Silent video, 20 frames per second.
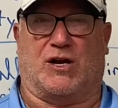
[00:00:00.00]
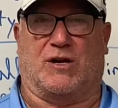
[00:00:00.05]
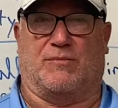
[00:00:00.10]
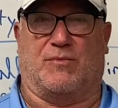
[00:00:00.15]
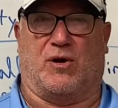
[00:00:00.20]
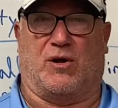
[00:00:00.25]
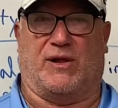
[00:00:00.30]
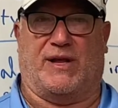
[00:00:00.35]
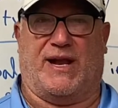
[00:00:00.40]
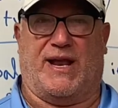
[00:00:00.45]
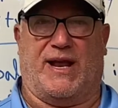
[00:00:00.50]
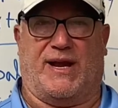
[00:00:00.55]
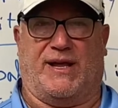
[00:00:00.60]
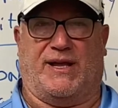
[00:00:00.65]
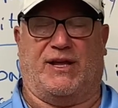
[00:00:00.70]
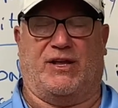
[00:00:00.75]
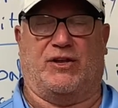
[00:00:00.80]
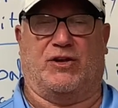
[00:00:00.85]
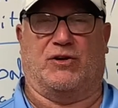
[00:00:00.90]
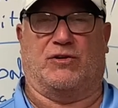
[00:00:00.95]
ball and heading,
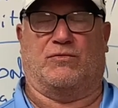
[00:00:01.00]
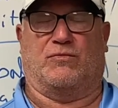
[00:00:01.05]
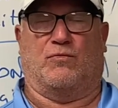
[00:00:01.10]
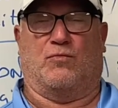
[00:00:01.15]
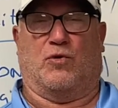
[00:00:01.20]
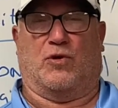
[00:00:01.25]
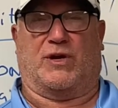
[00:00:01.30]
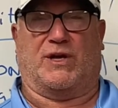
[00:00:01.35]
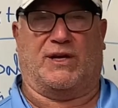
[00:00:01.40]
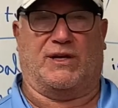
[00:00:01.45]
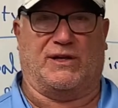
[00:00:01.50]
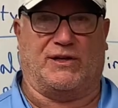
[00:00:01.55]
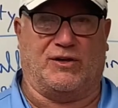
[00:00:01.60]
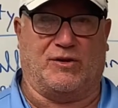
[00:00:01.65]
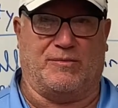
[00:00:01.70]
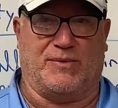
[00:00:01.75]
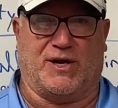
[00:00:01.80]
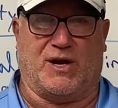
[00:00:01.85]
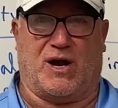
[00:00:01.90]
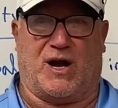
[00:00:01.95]
and you're working a little
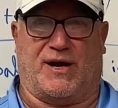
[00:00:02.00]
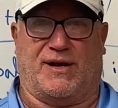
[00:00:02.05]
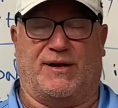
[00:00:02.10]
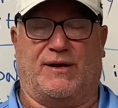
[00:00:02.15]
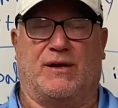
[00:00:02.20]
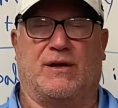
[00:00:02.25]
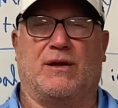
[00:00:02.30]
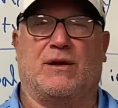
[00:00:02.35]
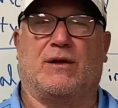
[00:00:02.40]
bit on it,